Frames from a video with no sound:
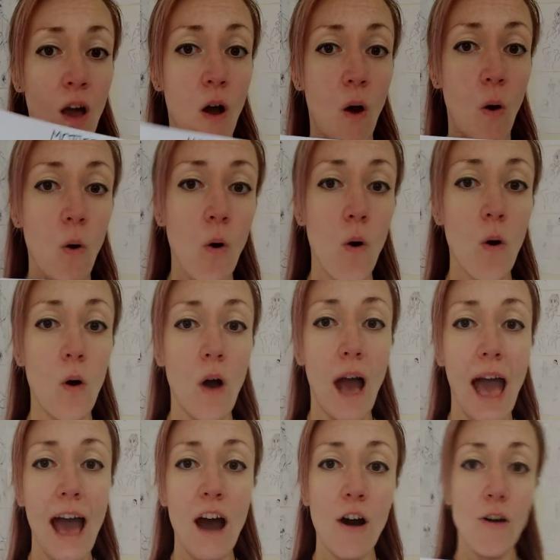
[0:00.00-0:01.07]
or
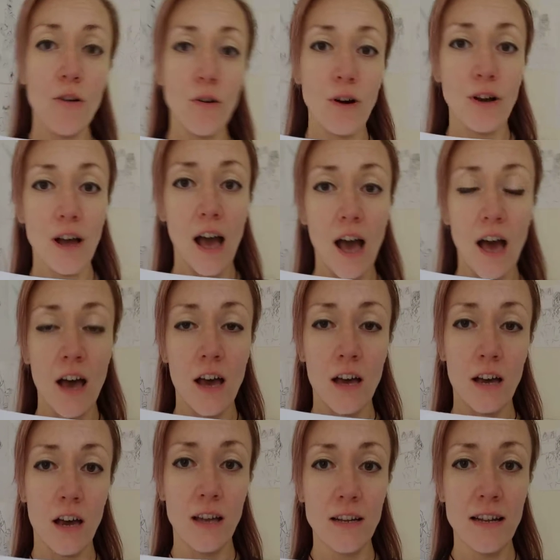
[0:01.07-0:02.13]
our
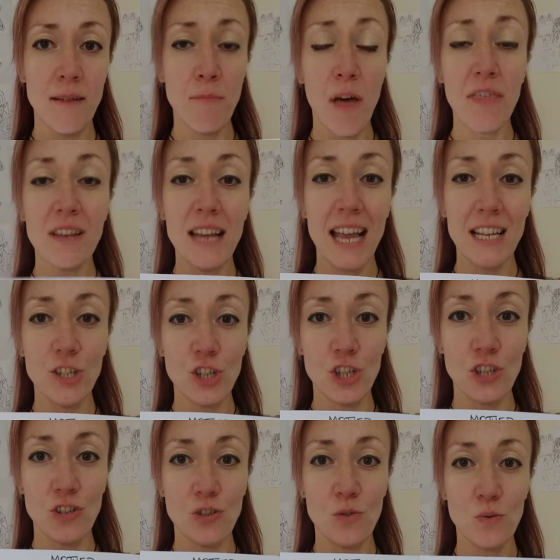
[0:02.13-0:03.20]
Mother
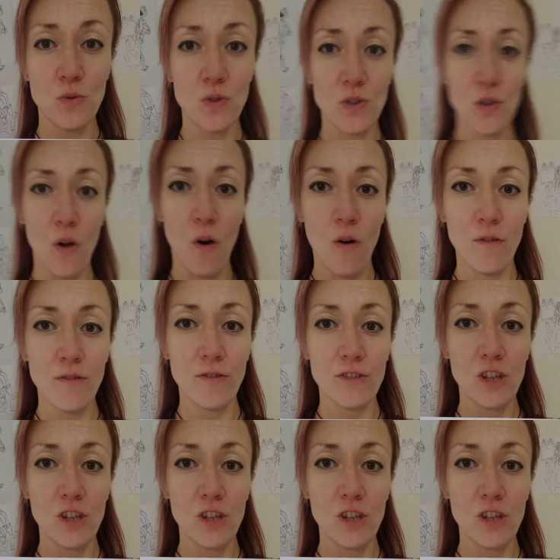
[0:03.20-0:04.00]
Nature's source of